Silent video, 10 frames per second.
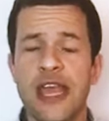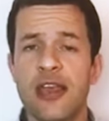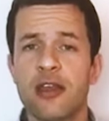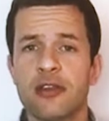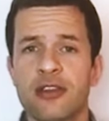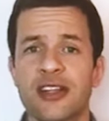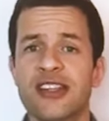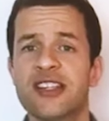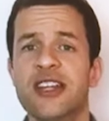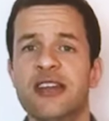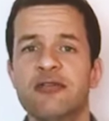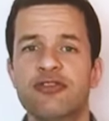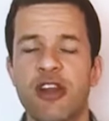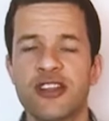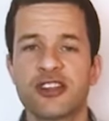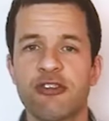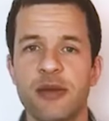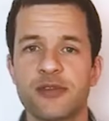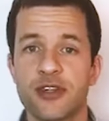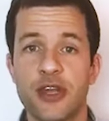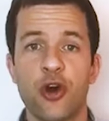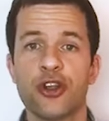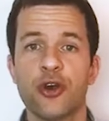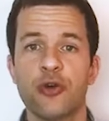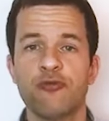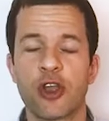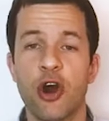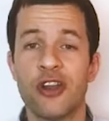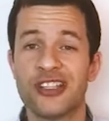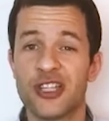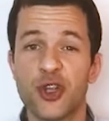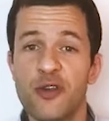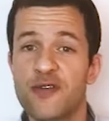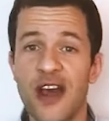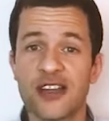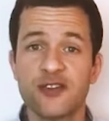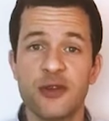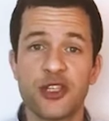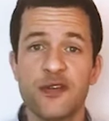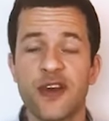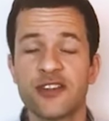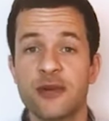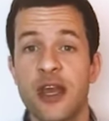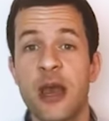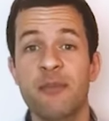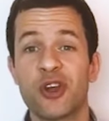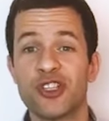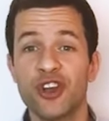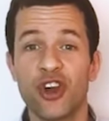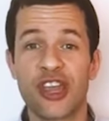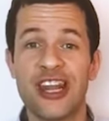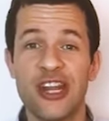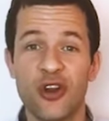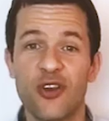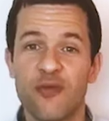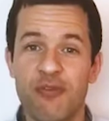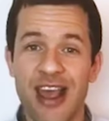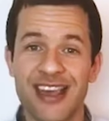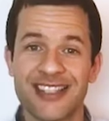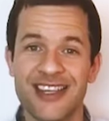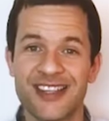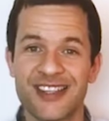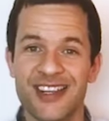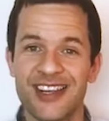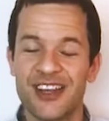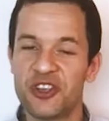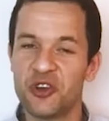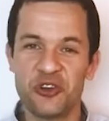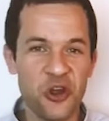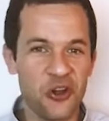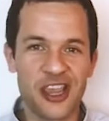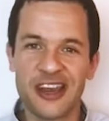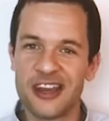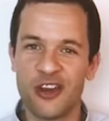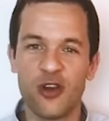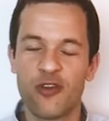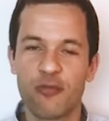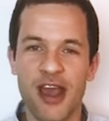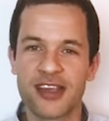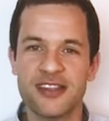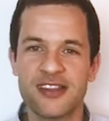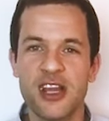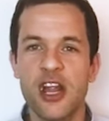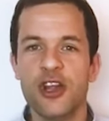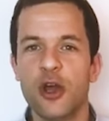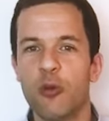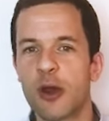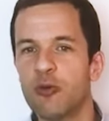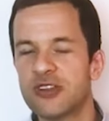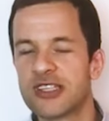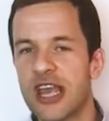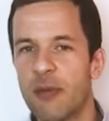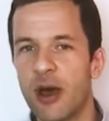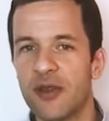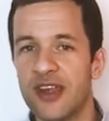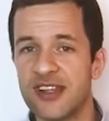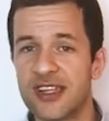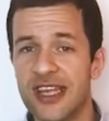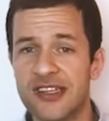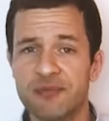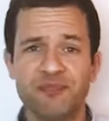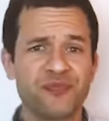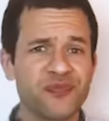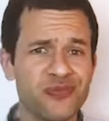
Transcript: the listening transcripts, the audio recordings, they're too fast for me, because you're not getting enough practice. You're not getting enough practice. Now, what I would say about this is